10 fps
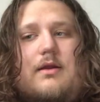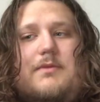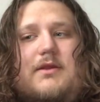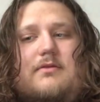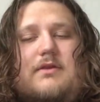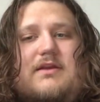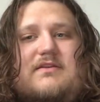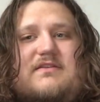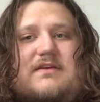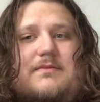I mean,
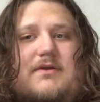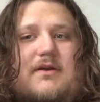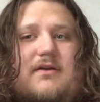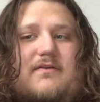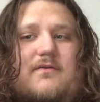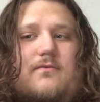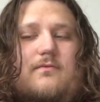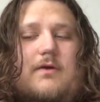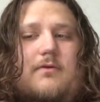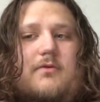he's a Decepticon, so
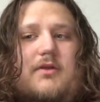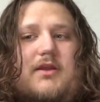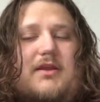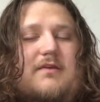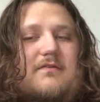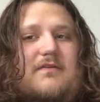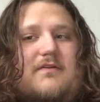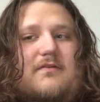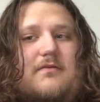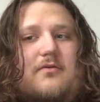why wouldn't he use
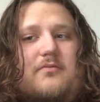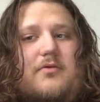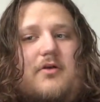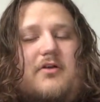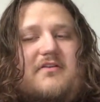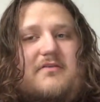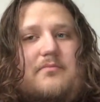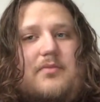his little partner as a